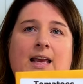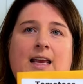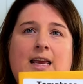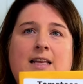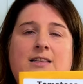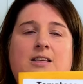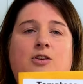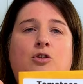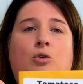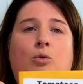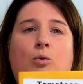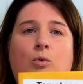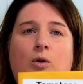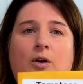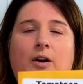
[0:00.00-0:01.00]
It's an
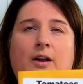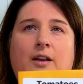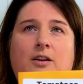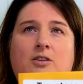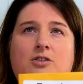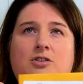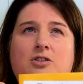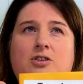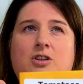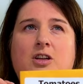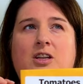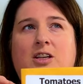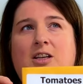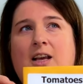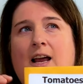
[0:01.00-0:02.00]
orange,
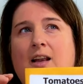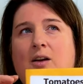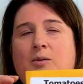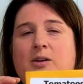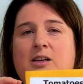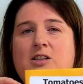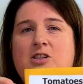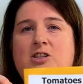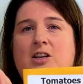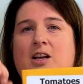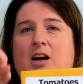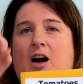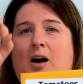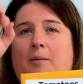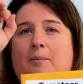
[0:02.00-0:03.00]
yellowish
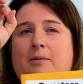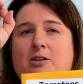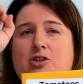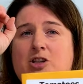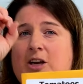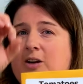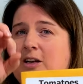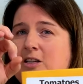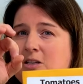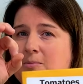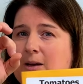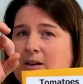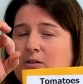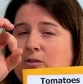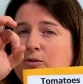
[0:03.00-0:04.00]
um, cherry
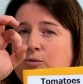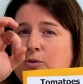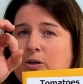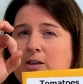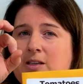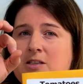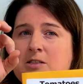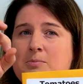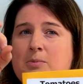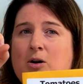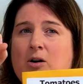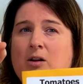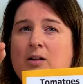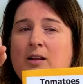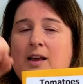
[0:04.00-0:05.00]
tomato, really
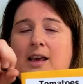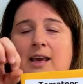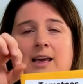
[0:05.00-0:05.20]
small.